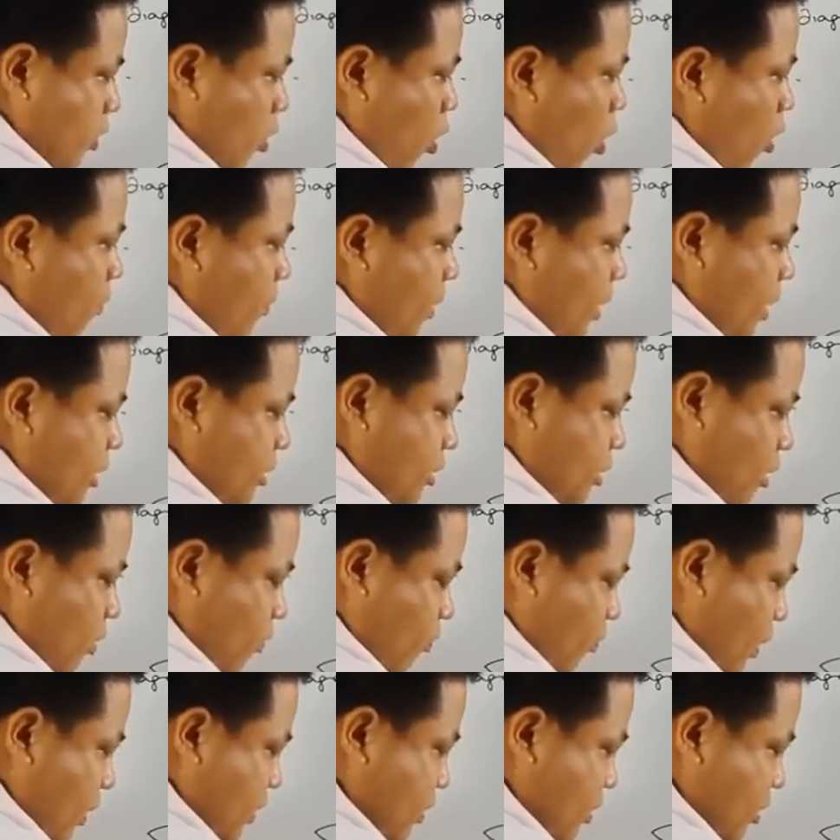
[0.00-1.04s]
combination
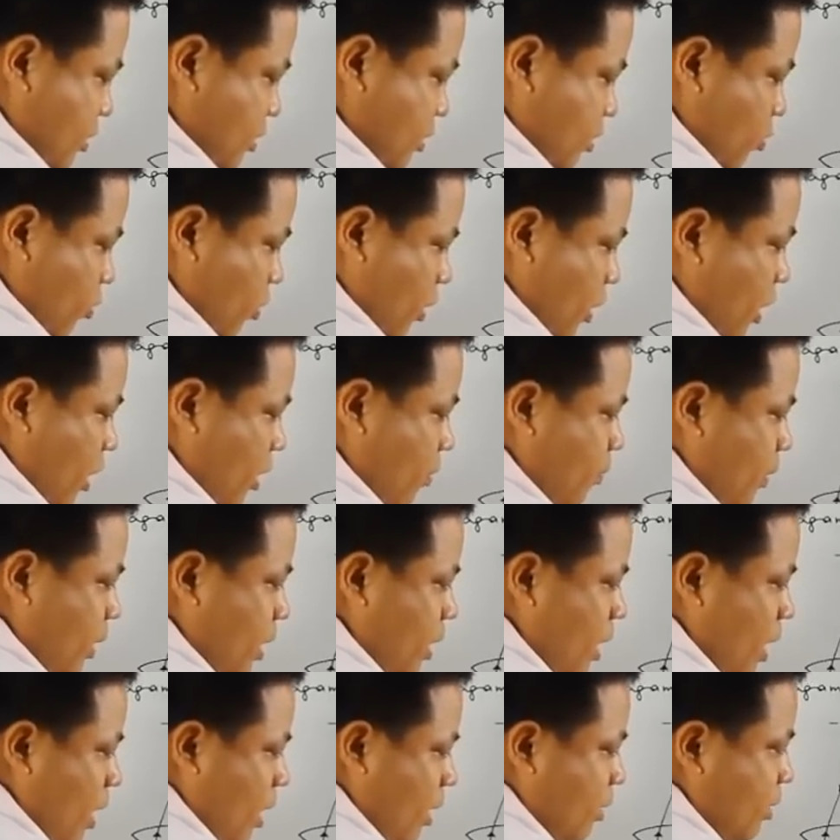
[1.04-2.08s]
of lenses. So,
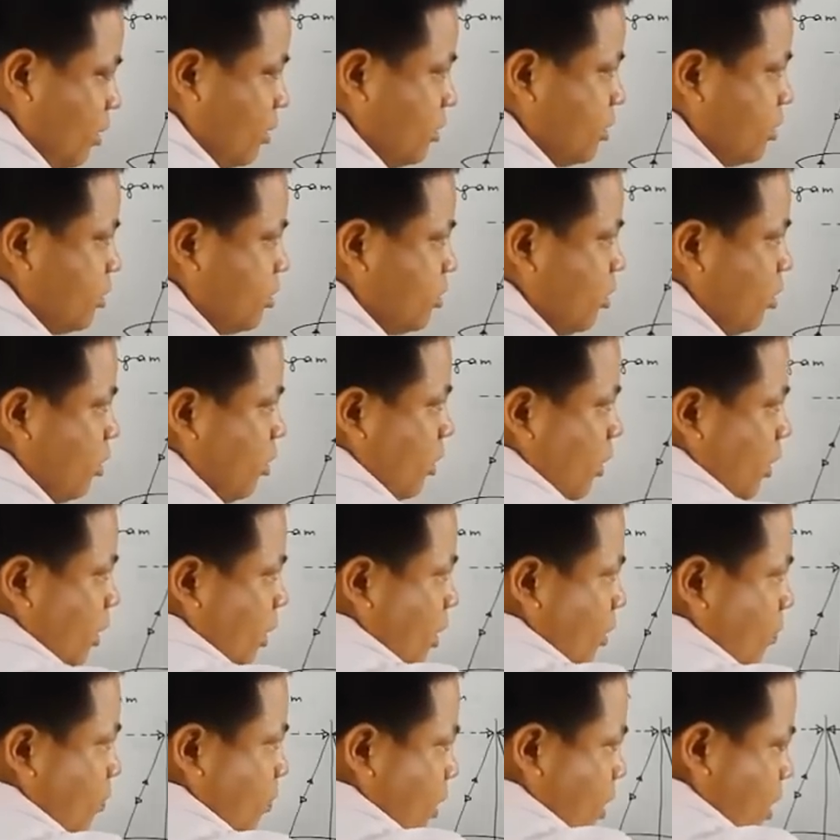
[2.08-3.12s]
AB and this is the
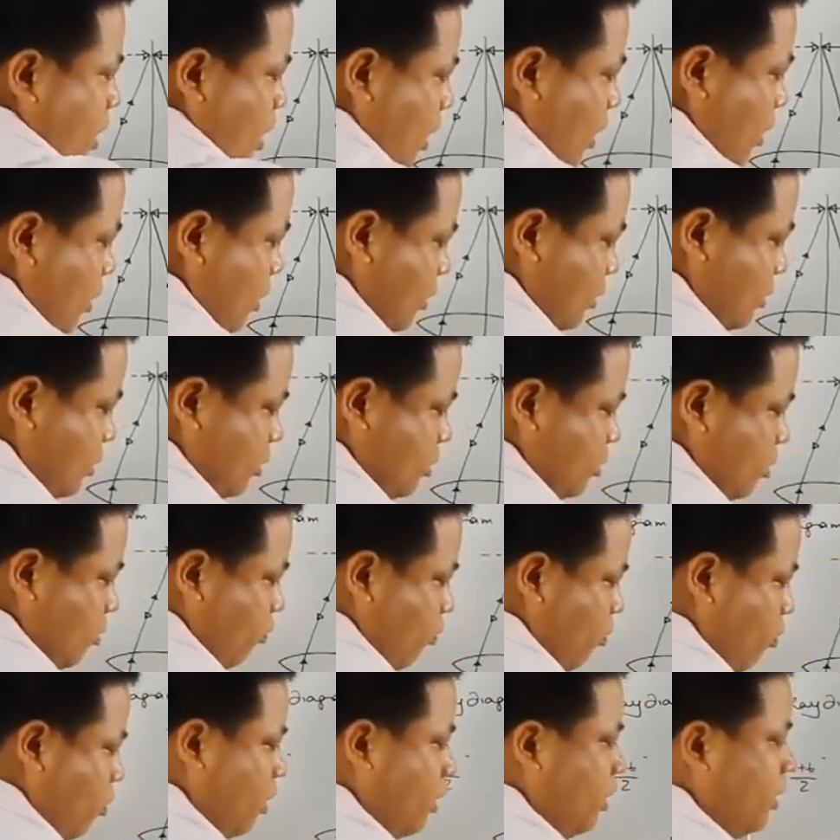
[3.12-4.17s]
AB and this is the
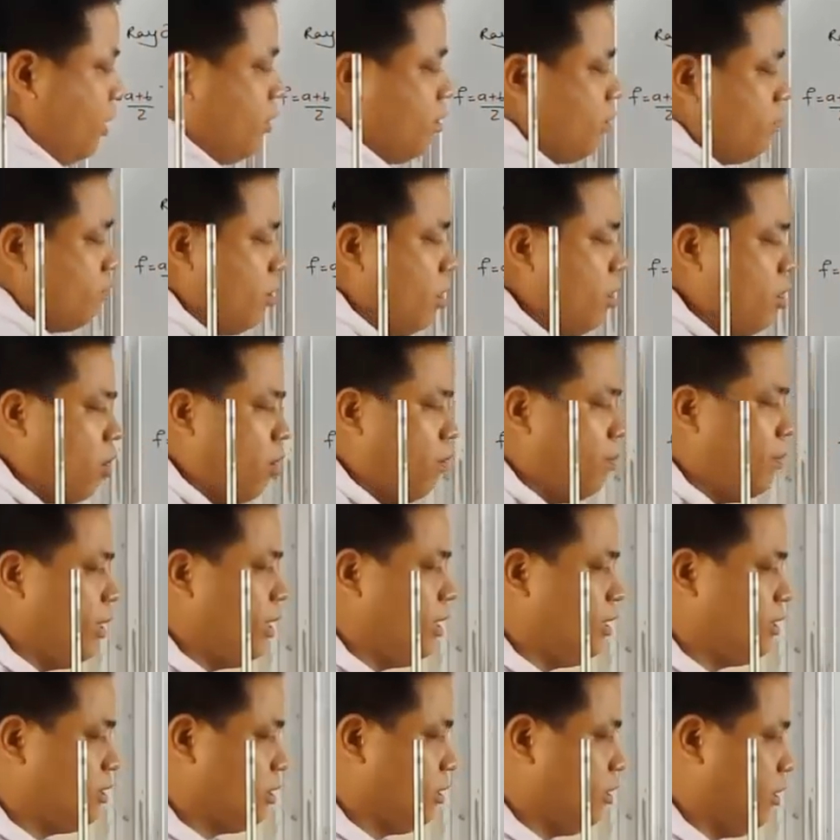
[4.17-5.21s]
focal length of the
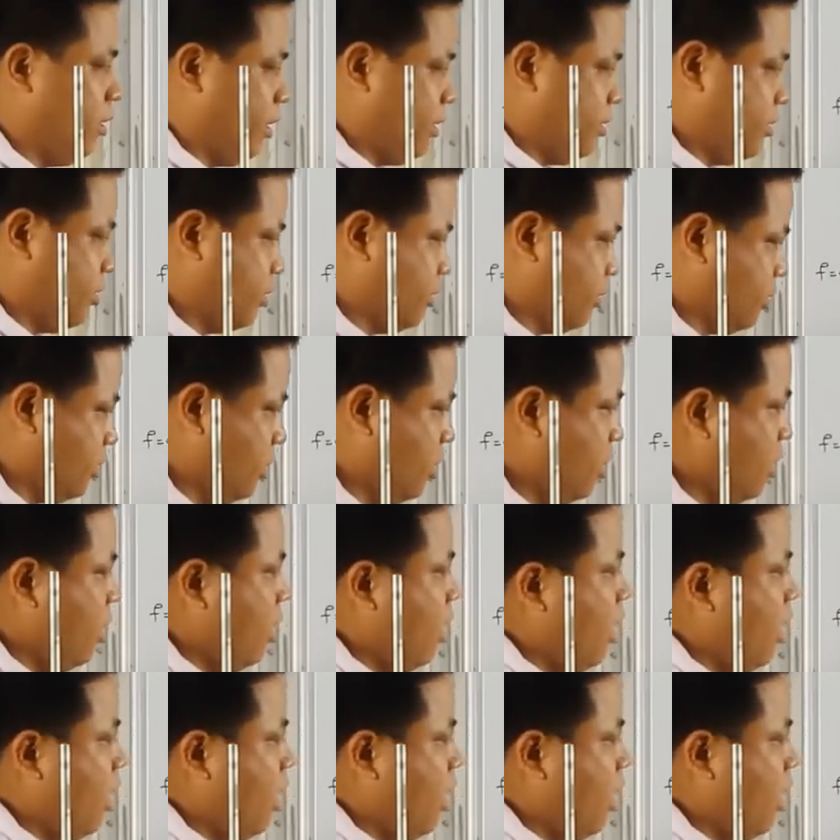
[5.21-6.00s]
combination lenses.